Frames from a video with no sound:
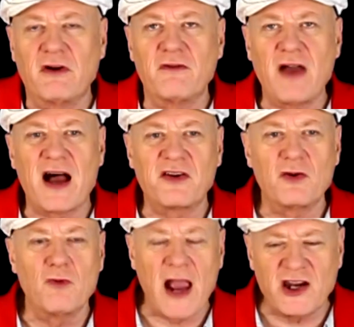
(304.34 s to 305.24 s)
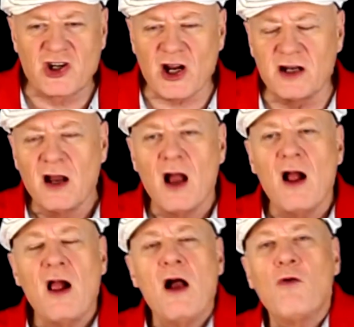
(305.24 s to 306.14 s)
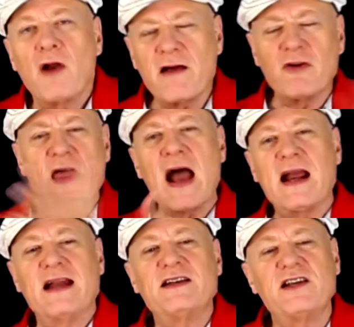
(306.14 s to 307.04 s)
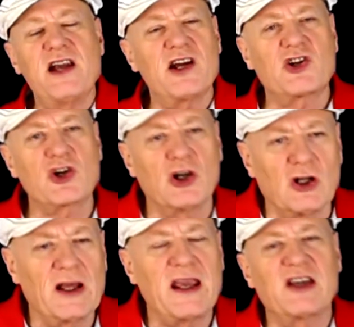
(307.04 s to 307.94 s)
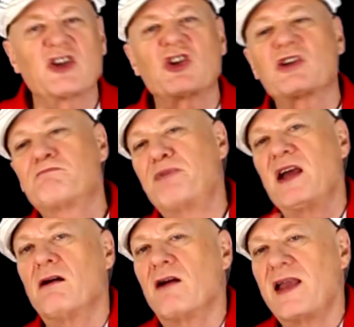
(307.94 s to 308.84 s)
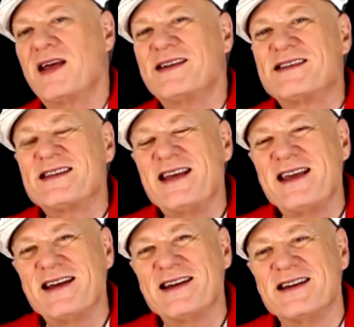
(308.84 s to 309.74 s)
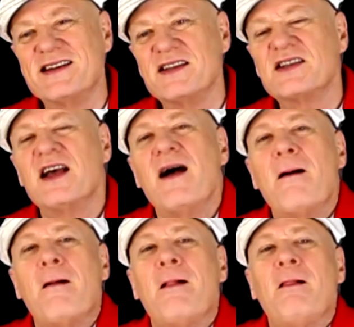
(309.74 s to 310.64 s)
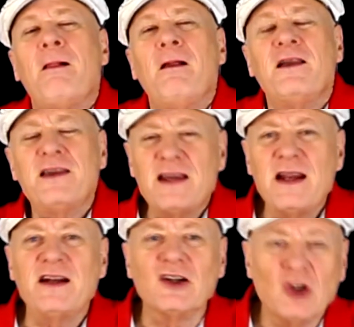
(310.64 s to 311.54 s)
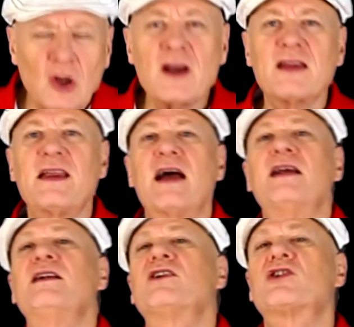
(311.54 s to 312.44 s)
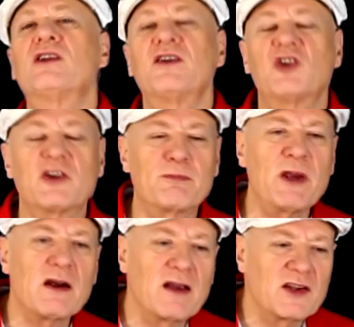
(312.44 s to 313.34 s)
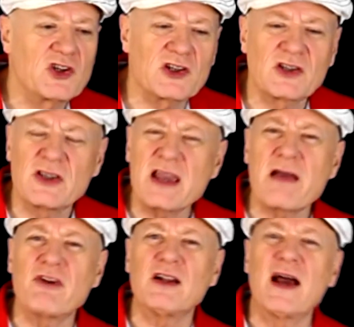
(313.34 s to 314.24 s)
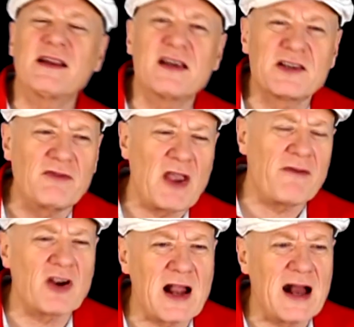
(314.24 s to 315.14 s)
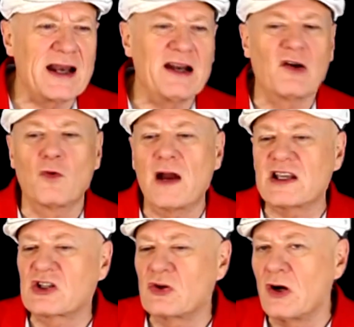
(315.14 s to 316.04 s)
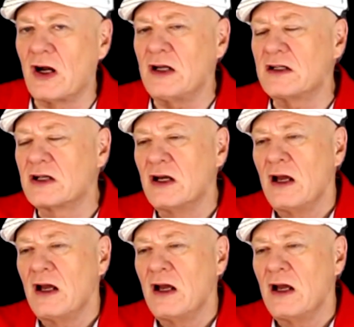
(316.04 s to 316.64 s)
an evaluation, whatever that initial experience is, you need to look at that initial experience. Just think of it like this. Have you ever gone in a restaurant